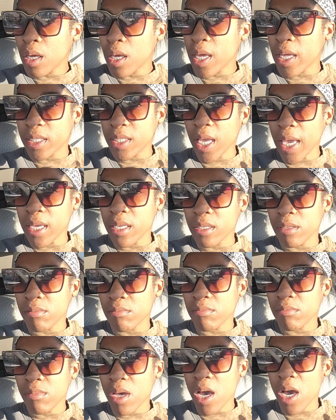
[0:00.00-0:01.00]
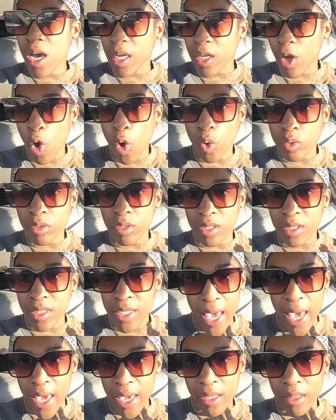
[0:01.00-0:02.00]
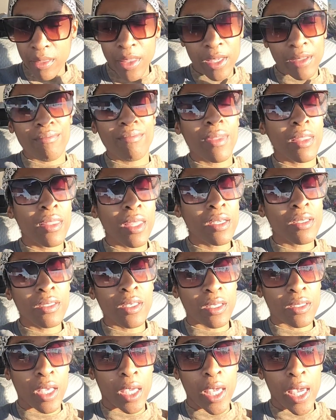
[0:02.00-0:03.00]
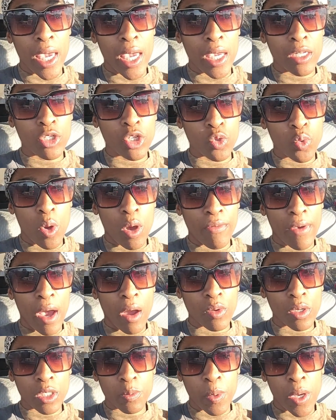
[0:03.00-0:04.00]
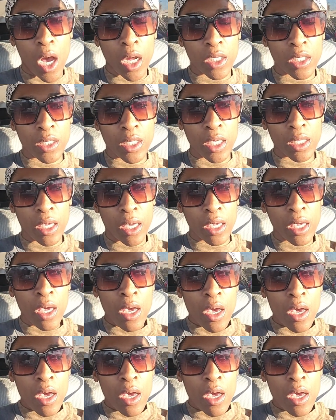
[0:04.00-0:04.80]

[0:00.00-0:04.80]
it takes a whole day. The thing says like 8 to 12 hours, but honestly, like